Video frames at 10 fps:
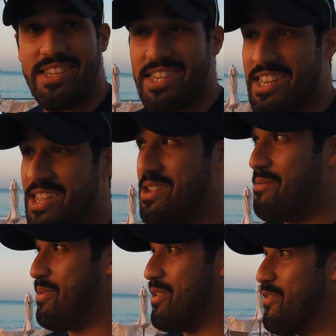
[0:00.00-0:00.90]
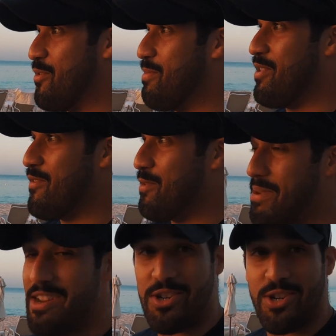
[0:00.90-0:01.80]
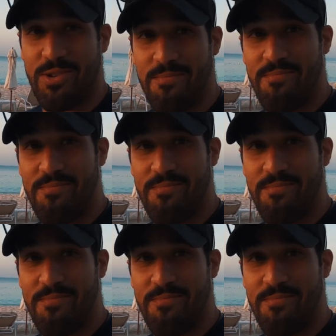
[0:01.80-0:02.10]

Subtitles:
this beautiful, beautiful beach.